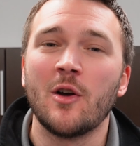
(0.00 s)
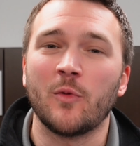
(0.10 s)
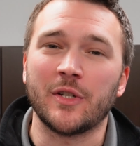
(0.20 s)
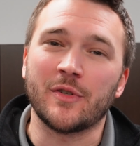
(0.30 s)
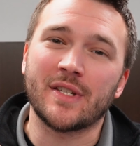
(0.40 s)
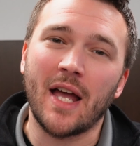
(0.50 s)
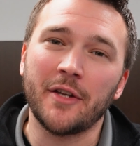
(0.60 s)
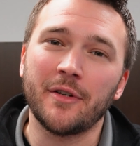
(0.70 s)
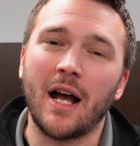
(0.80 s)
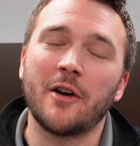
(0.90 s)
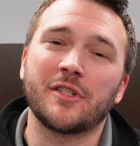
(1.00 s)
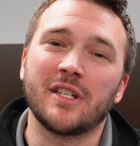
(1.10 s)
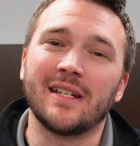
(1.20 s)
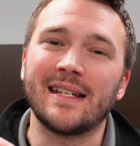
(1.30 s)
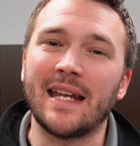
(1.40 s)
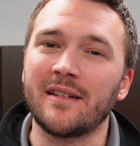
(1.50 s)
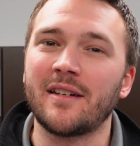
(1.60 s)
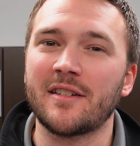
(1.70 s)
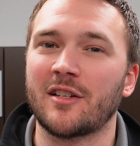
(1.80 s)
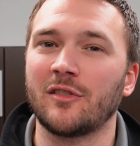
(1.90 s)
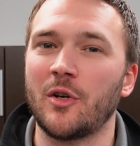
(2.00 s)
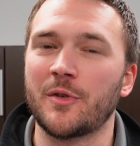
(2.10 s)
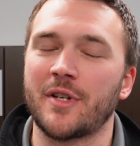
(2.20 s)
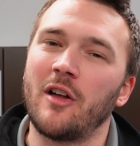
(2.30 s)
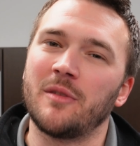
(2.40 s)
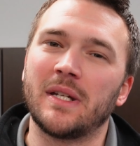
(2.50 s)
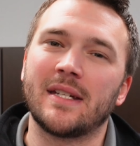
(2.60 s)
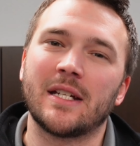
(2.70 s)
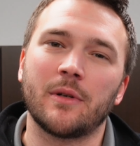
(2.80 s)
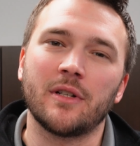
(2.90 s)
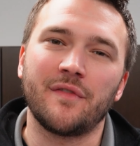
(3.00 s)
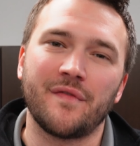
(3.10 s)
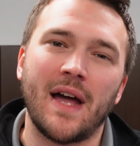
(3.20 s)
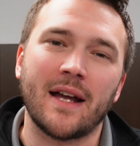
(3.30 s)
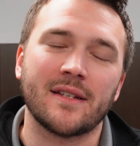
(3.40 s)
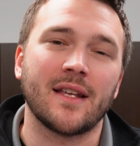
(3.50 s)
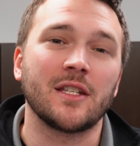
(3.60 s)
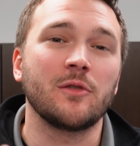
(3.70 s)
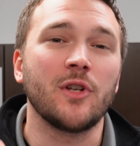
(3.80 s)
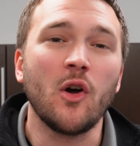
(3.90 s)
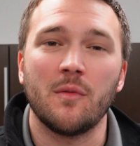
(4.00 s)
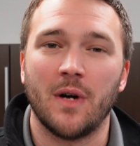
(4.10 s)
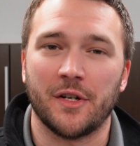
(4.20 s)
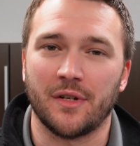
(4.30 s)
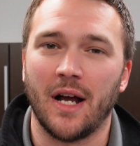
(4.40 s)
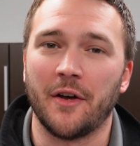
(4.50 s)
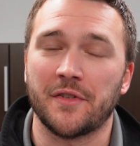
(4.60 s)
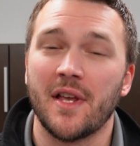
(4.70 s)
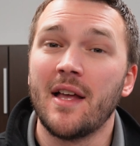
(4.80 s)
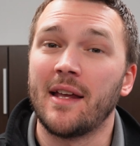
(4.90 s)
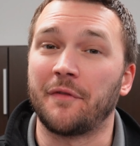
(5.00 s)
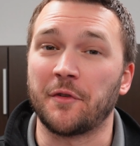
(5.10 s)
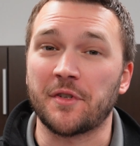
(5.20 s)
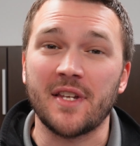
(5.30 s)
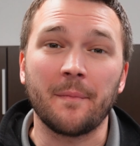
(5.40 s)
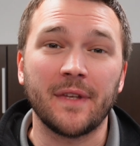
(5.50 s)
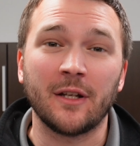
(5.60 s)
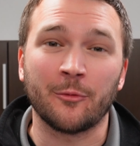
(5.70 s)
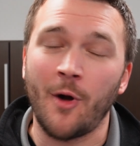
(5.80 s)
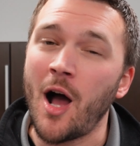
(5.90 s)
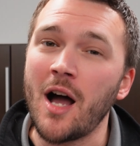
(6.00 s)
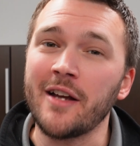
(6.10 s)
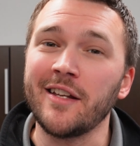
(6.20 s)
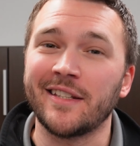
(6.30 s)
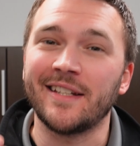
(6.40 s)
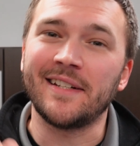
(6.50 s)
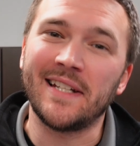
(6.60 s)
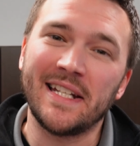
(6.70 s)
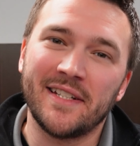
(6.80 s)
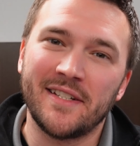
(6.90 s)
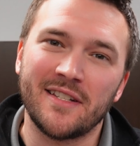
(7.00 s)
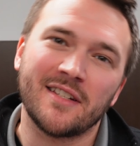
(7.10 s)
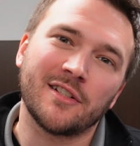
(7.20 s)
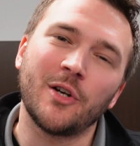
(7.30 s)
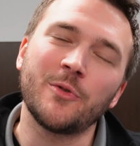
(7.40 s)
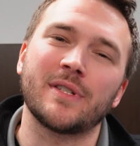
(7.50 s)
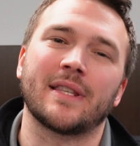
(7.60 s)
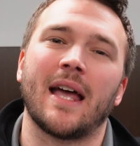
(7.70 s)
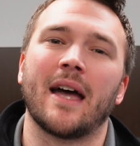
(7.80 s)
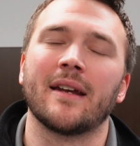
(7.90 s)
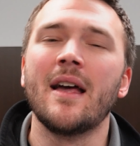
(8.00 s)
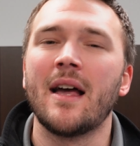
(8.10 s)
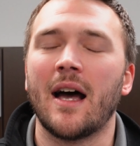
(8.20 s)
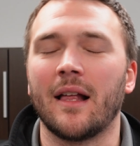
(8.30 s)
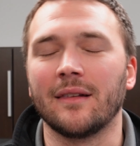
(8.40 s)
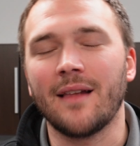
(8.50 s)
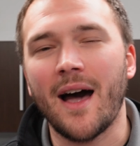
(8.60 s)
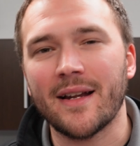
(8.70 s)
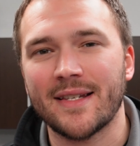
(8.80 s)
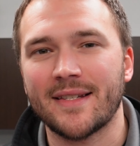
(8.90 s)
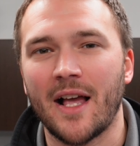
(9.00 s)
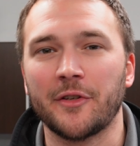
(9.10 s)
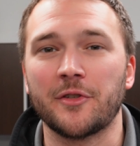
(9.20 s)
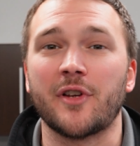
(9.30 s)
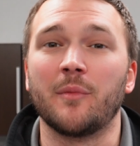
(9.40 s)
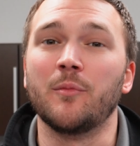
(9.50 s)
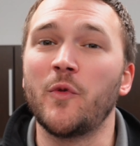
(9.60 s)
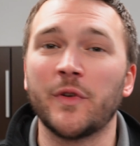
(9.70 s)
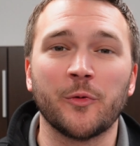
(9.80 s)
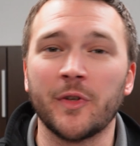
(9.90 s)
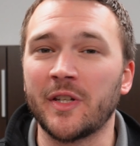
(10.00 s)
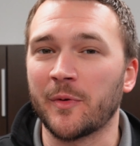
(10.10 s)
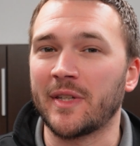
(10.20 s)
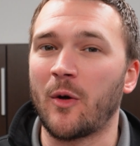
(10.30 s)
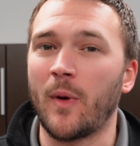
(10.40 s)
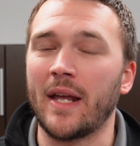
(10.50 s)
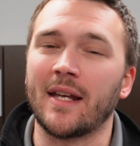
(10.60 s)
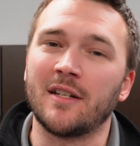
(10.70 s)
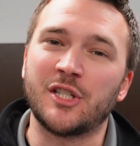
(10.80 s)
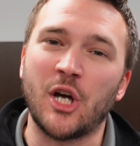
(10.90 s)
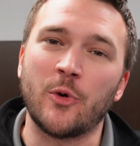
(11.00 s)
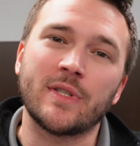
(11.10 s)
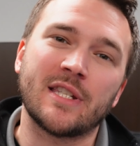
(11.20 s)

When you sell your house, you need to disclose all the material facts that you know about your house. If there's something wrong, you need to disclose that. A lot of sellers are moving really, really quick and don't